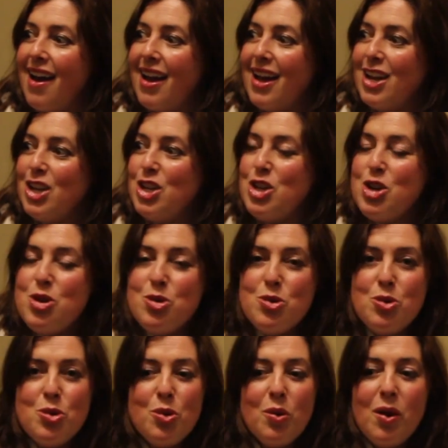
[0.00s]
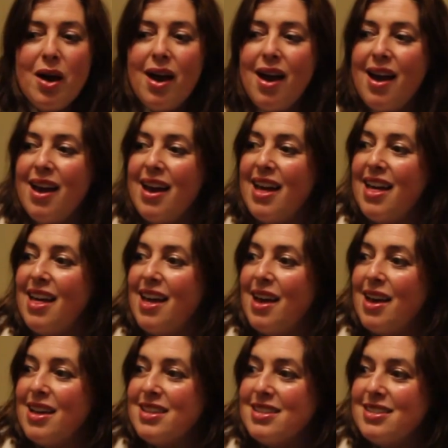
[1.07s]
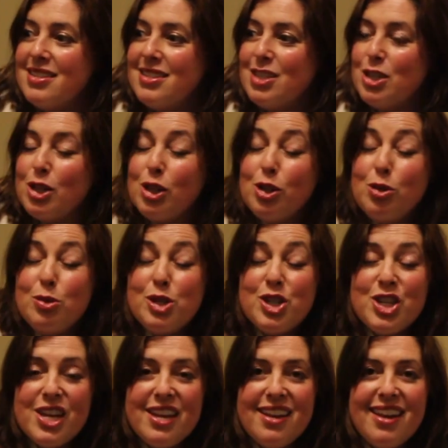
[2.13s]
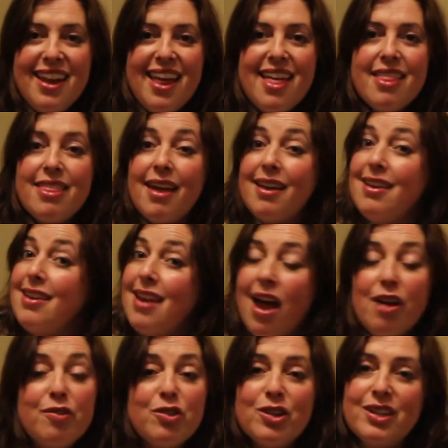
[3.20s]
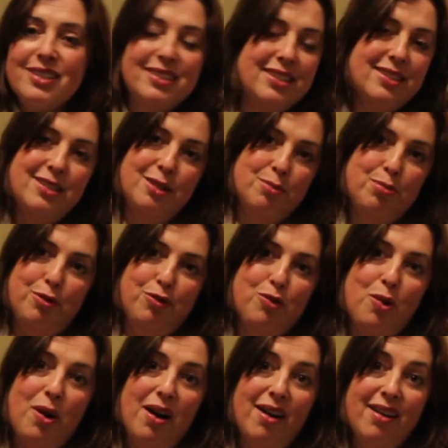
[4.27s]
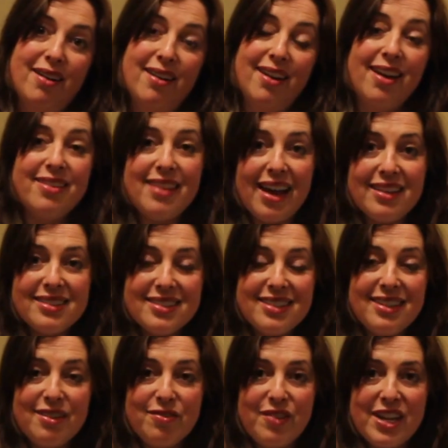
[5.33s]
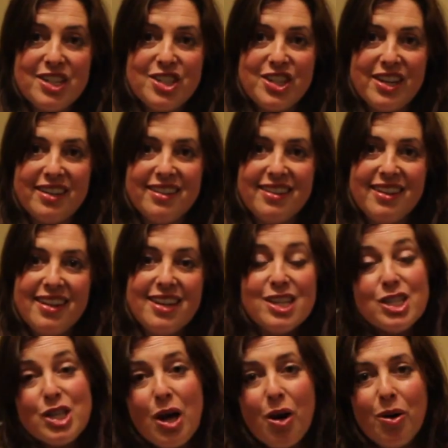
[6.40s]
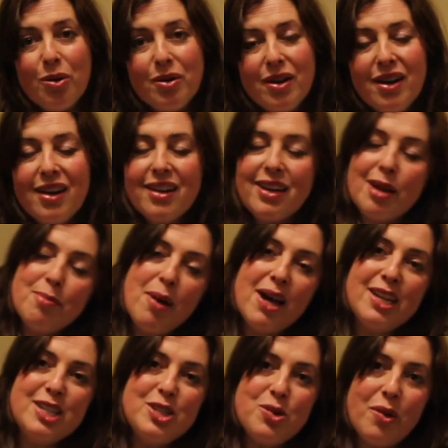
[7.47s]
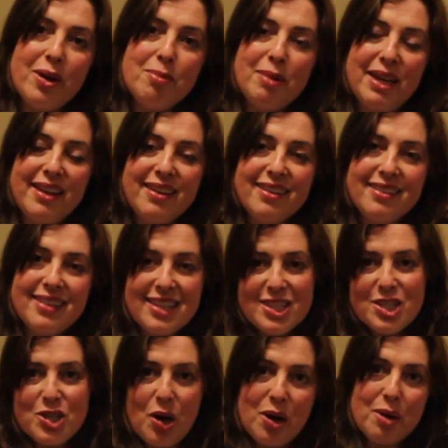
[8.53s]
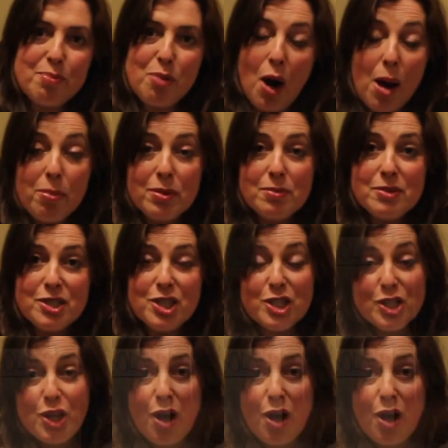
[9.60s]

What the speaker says: new solution that never existed before. And that's an invention. So come on and join me. Let's start a problems to solve